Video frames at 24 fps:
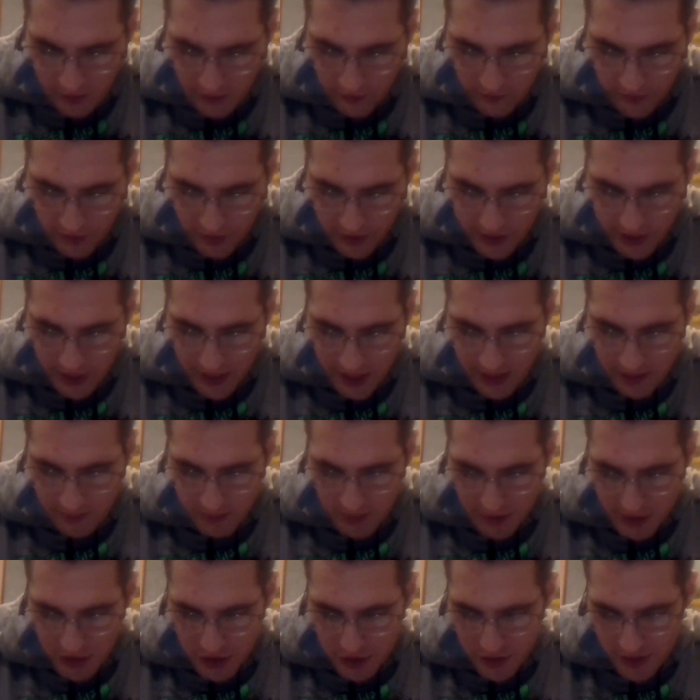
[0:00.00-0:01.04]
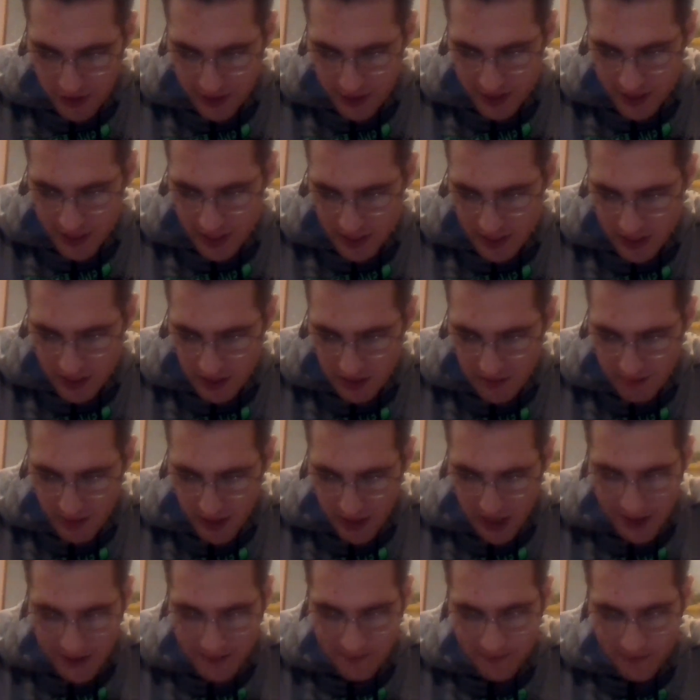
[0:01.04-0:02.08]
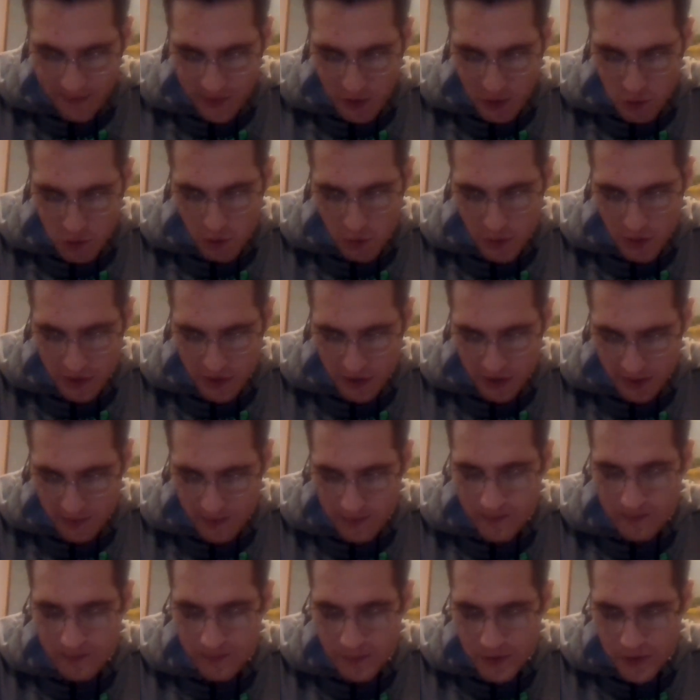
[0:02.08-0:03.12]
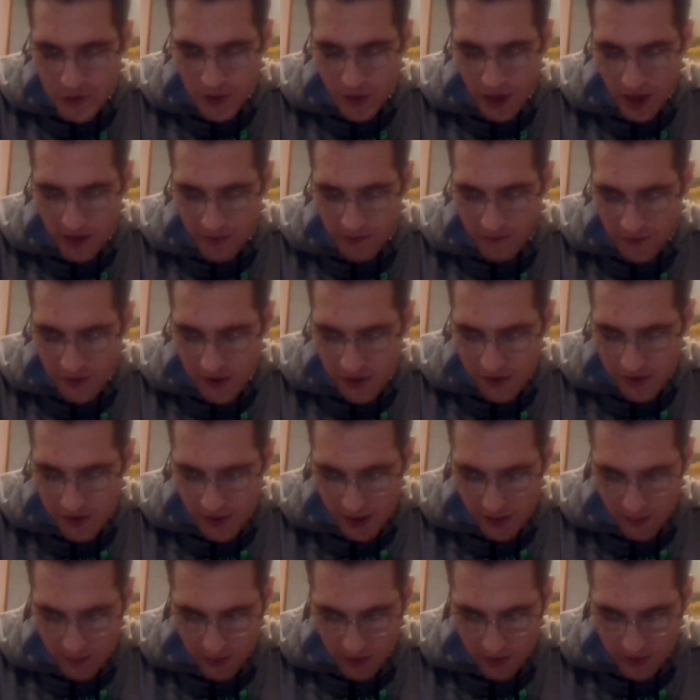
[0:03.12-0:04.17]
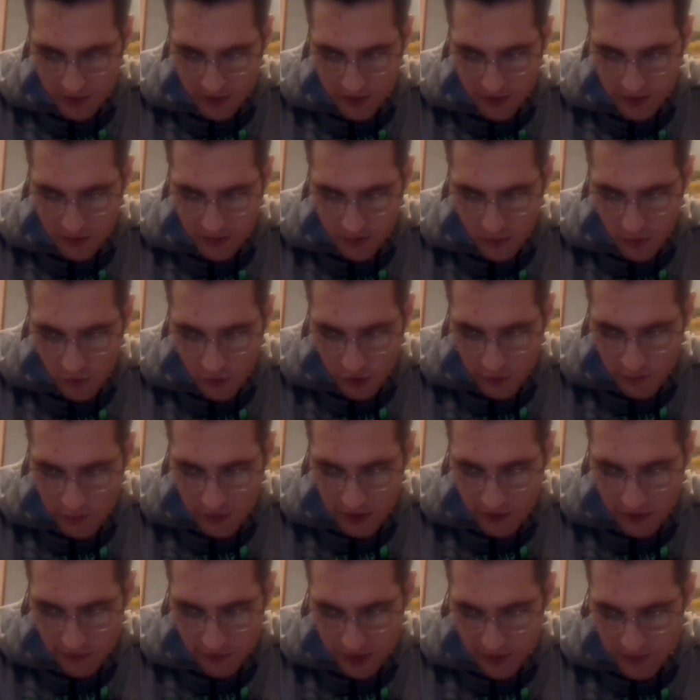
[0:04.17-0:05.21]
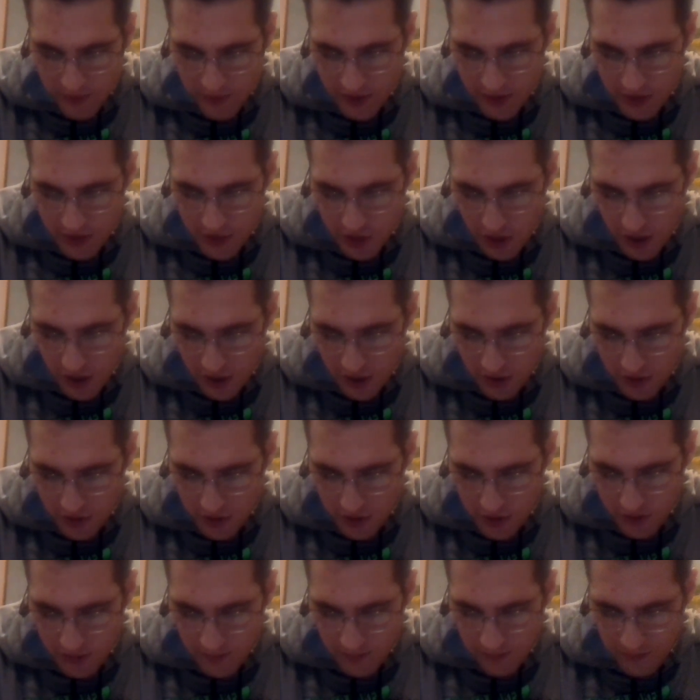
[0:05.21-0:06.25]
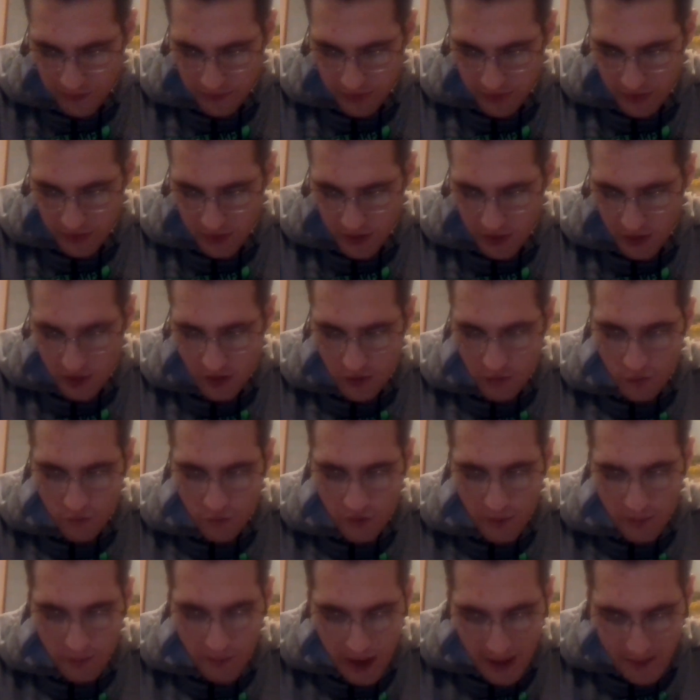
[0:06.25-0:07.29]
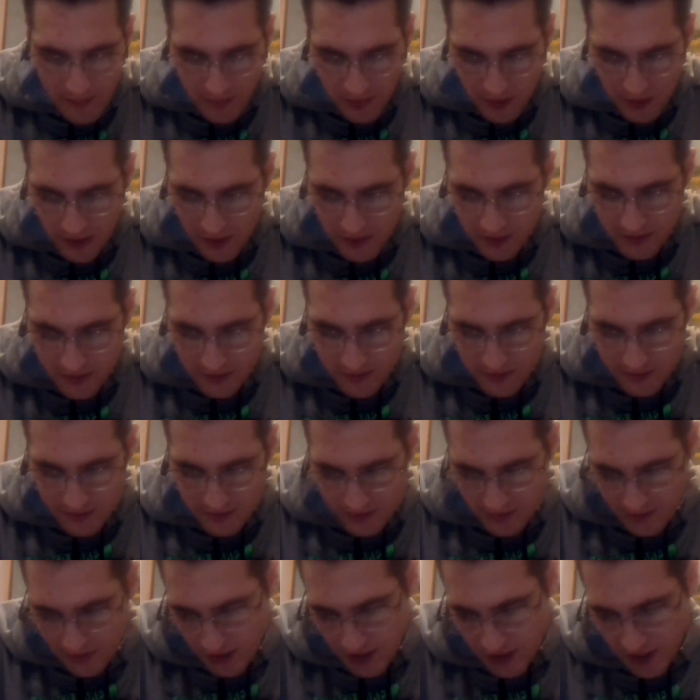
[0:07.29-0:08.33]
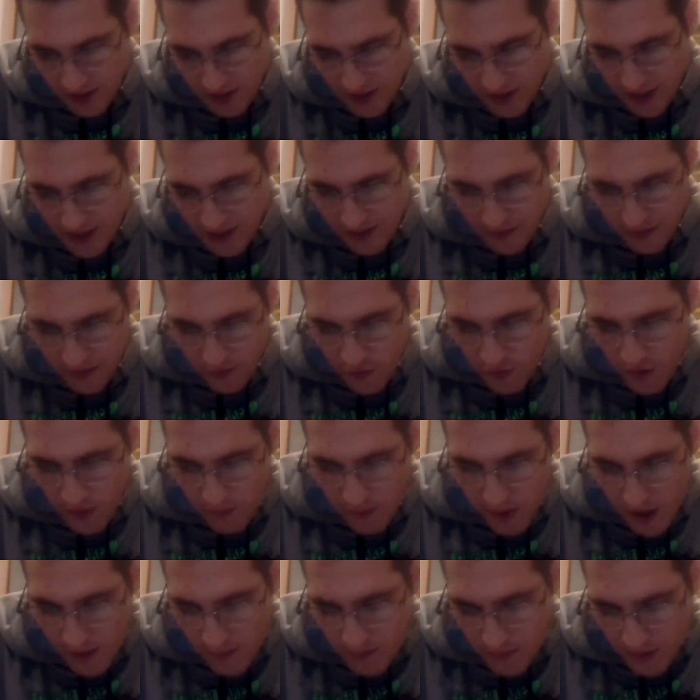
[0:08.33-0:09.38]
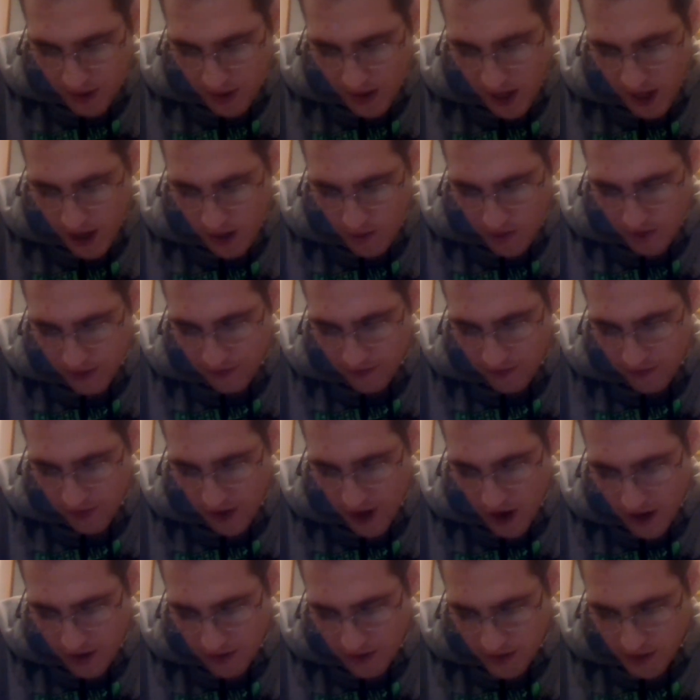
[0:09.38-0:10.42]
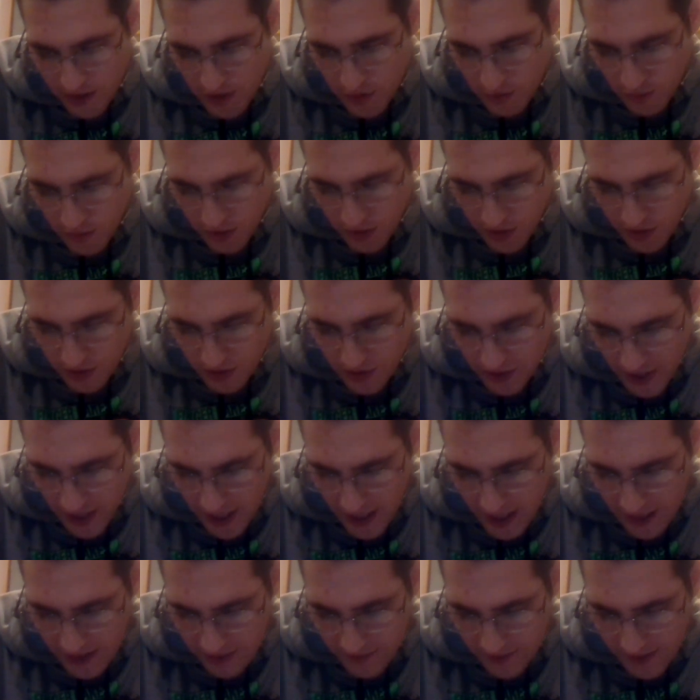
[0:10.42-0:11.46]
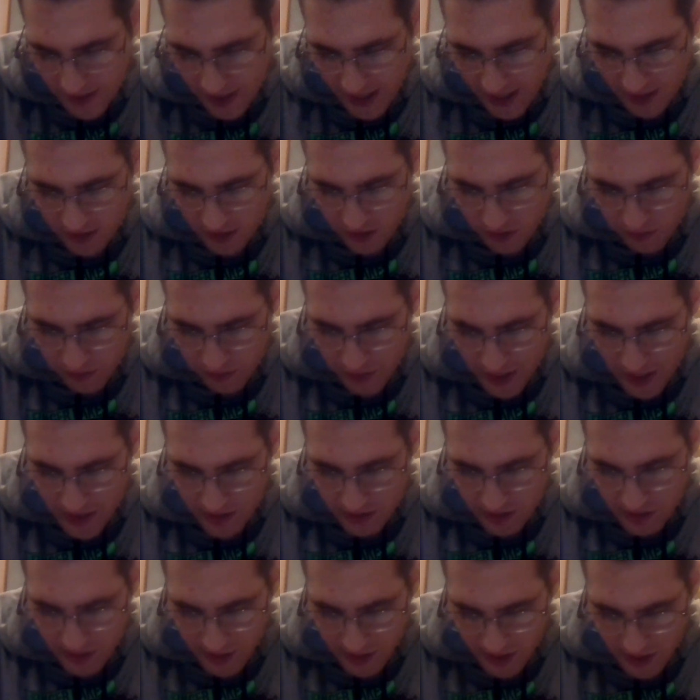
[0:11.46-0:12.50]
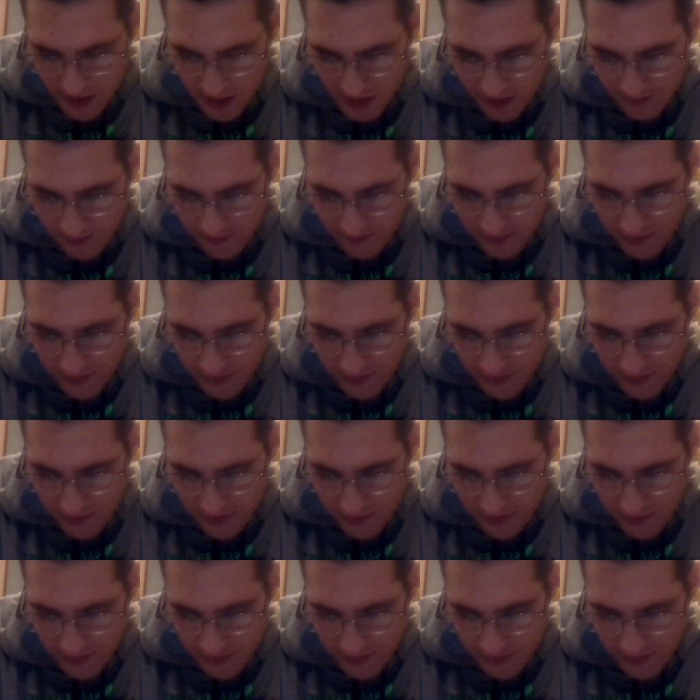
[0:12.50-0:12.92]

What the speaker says: Verse 8, but Judas said to the men who were with him, do not fear their numbers or be afraid when they charge. Remember how our fathers were saved at the Red Sea,